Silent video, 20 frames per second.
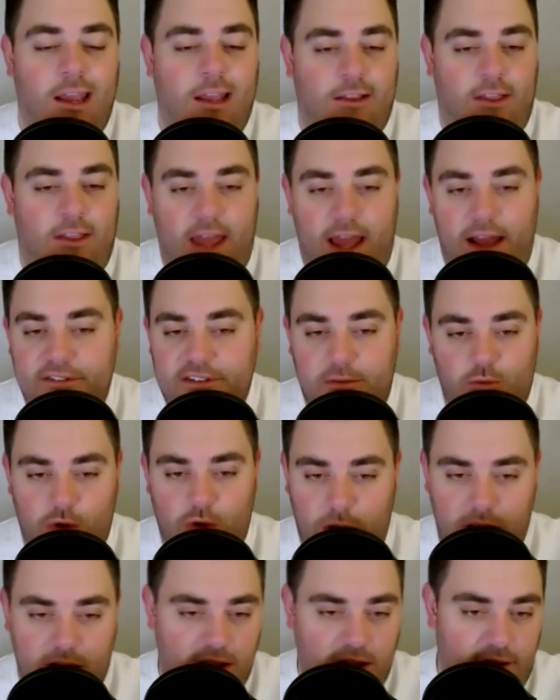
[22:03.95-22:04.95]
Then they have some
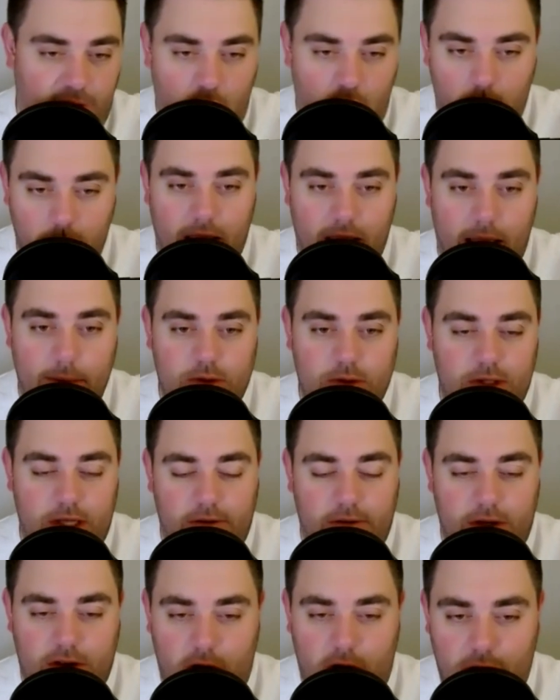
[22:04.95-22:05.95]
really tough home games when
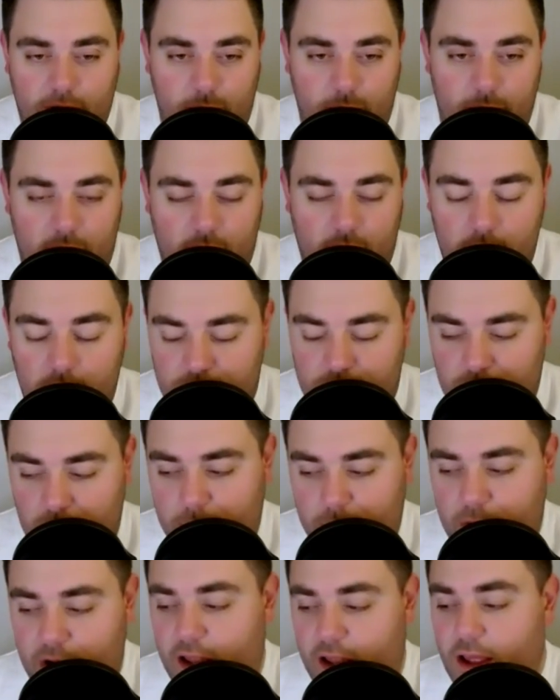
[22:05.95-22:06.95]
they return from that road
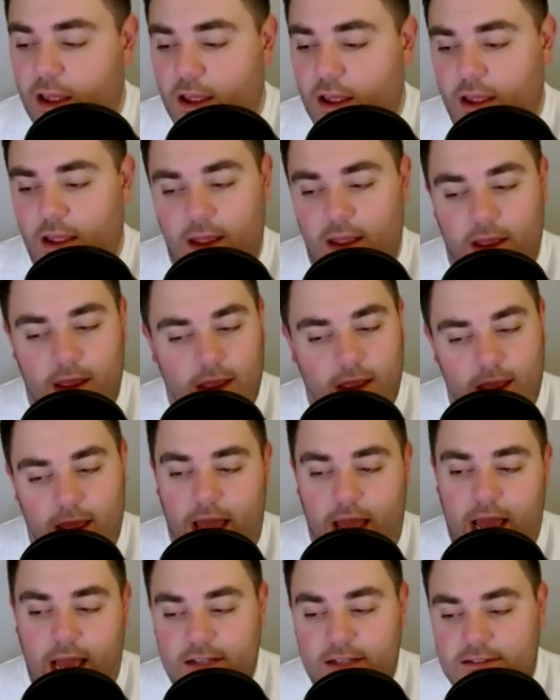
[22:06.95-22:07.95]
trip. But
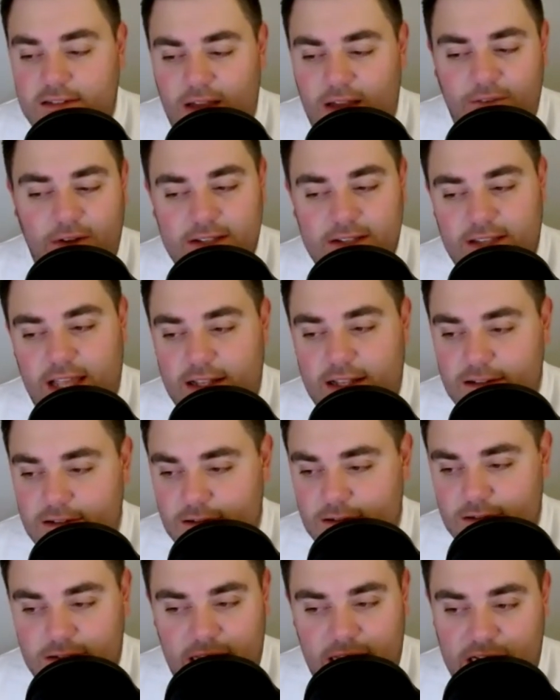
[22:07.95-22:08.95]
as tough as that
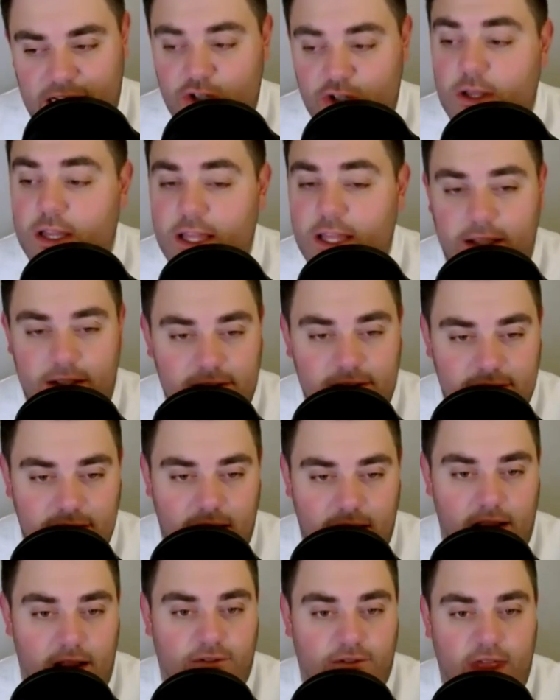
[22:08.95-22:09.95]
schedule is,
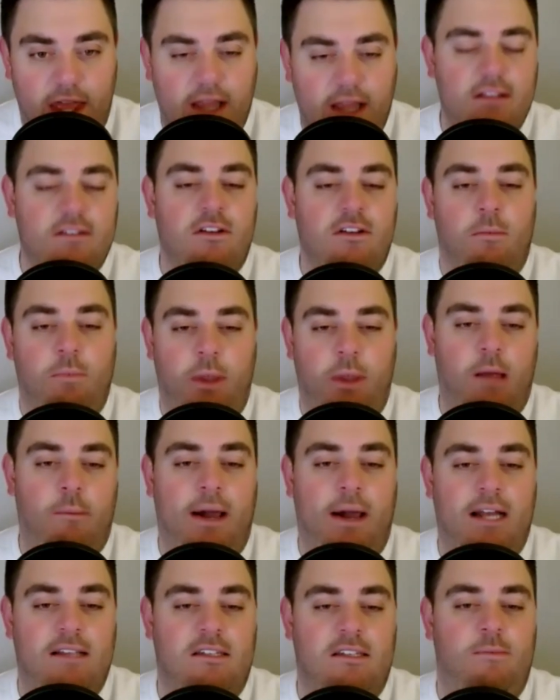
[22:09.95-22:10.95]
if they can start playing
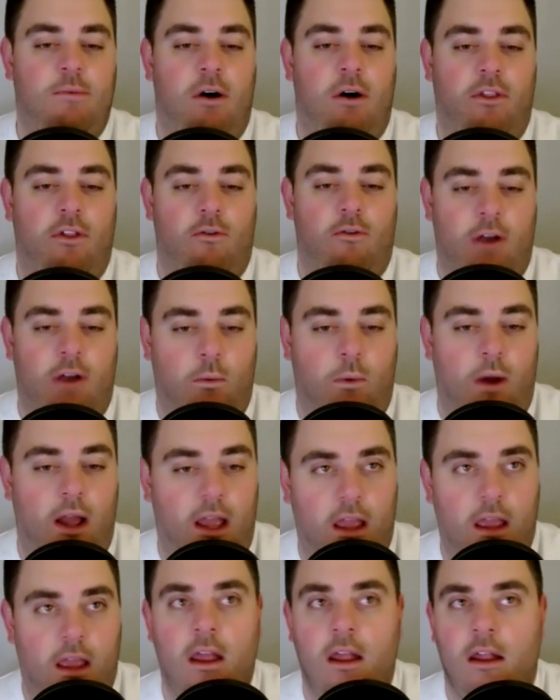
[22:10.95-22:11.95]
basketball the right
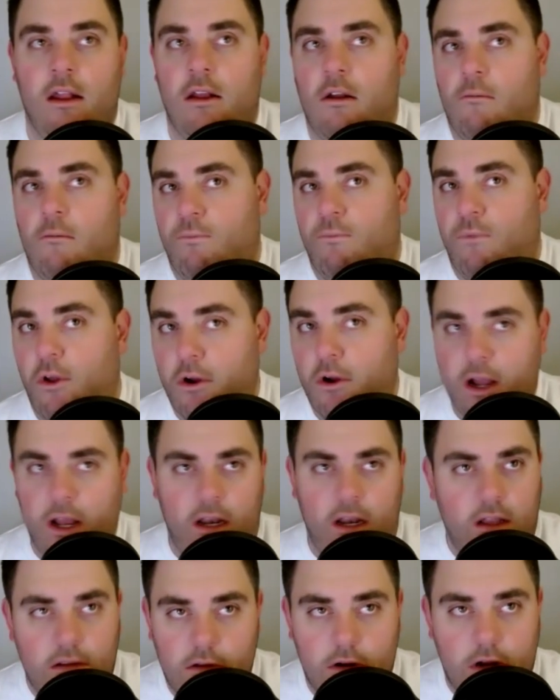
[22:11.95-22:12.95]
way, they're
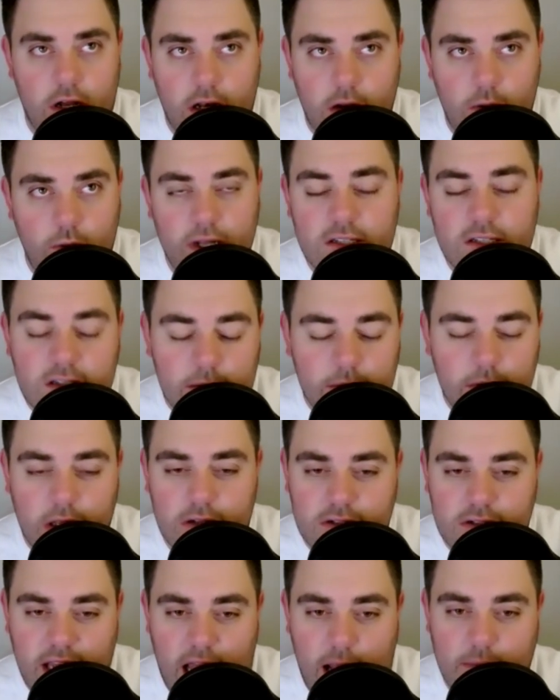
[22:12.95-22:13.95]
gonna win some of
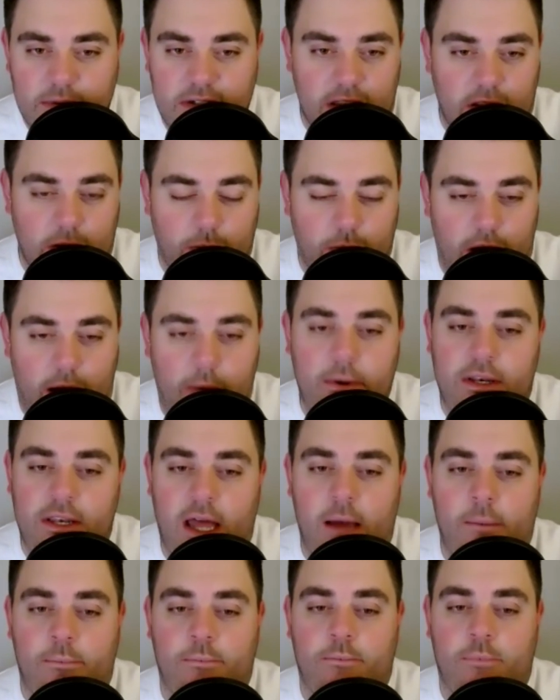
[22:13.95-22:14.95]
those games that they're probably
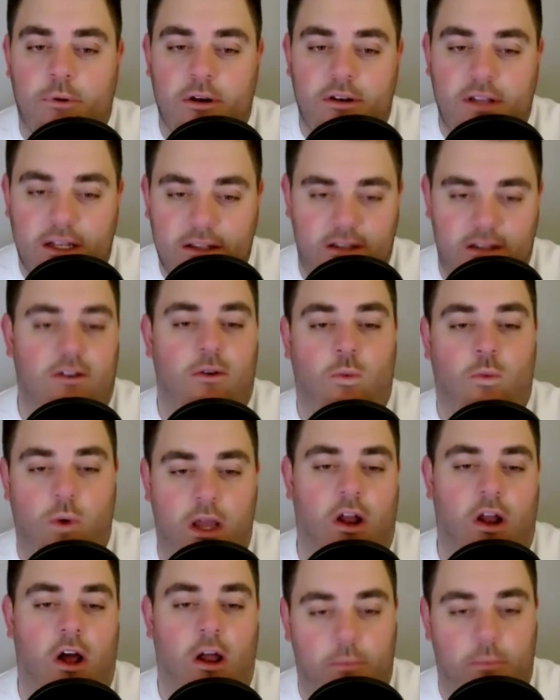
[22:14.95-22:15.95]
not predicted to
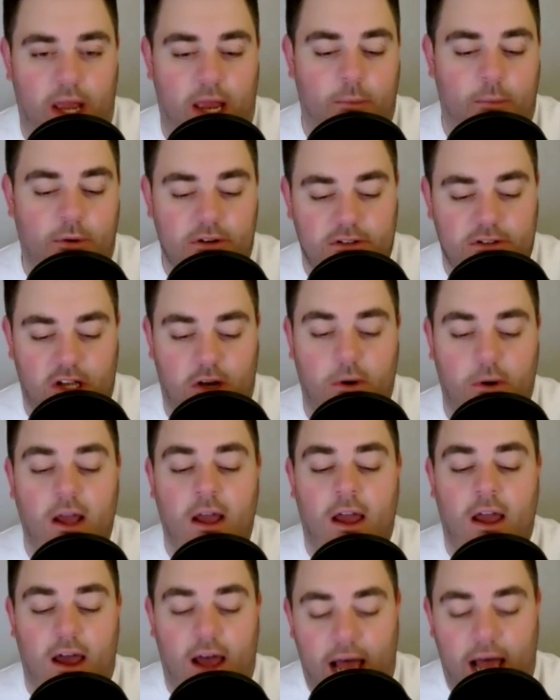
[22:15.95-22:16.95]
win on paper. So
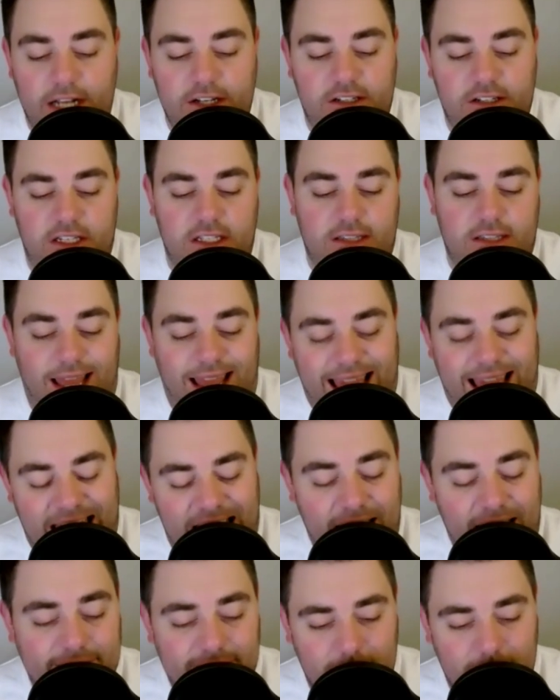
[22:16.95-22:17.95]
I just think they
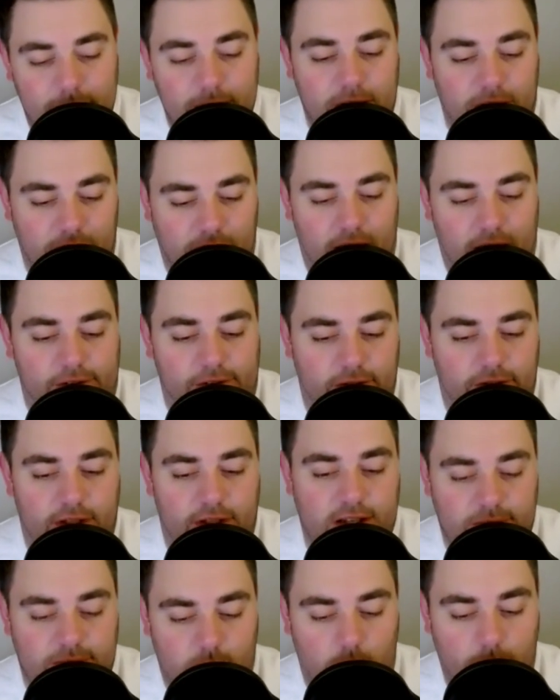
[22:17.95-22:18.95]
have to build off of
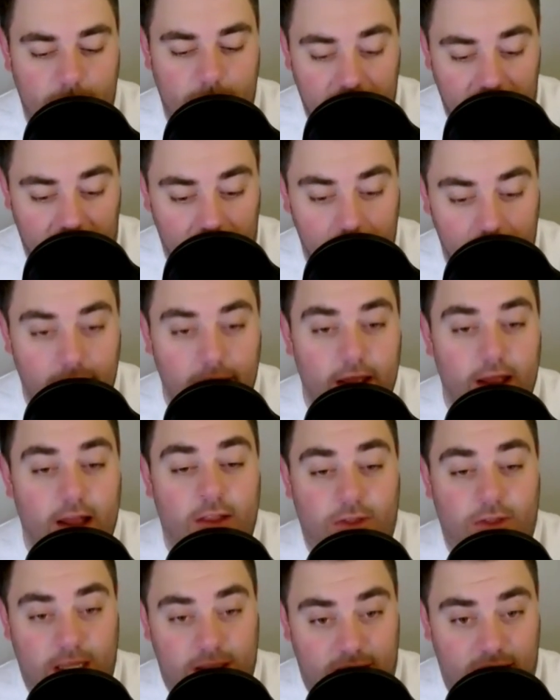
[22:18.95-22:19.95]
this momentum
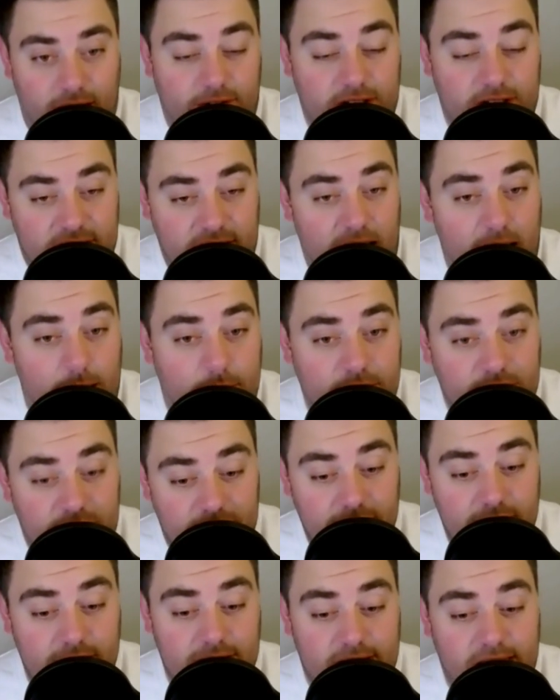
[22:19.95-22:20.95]
that they've established
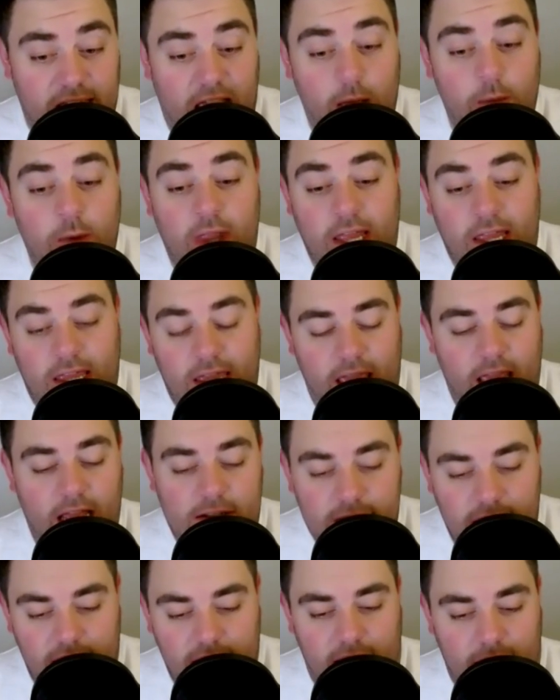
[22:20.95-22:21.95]
in this game, and they
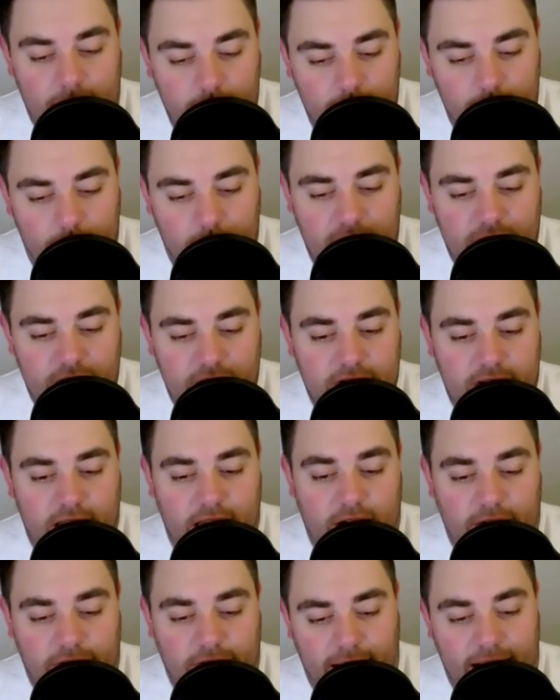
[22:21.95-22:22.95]
can't let it be just
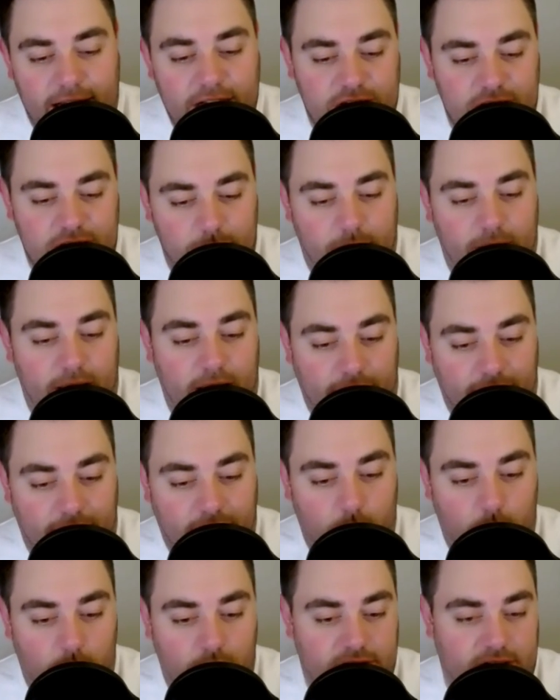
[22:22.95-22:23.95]
like a flash in the pan like
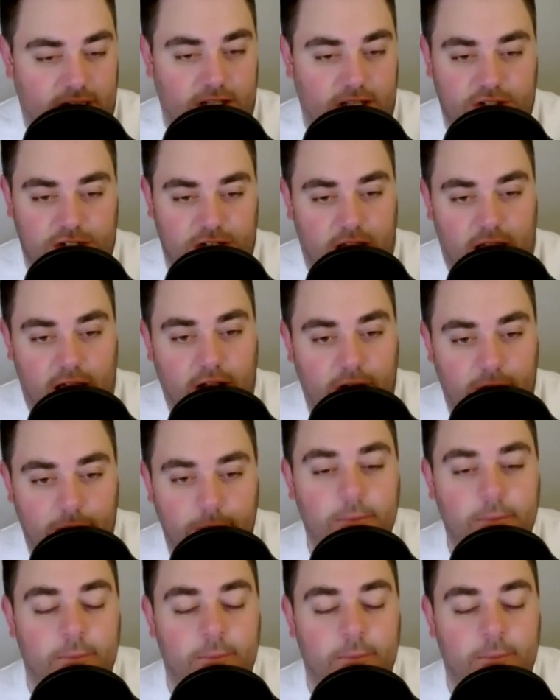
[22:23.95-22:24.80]
it was against Chicago.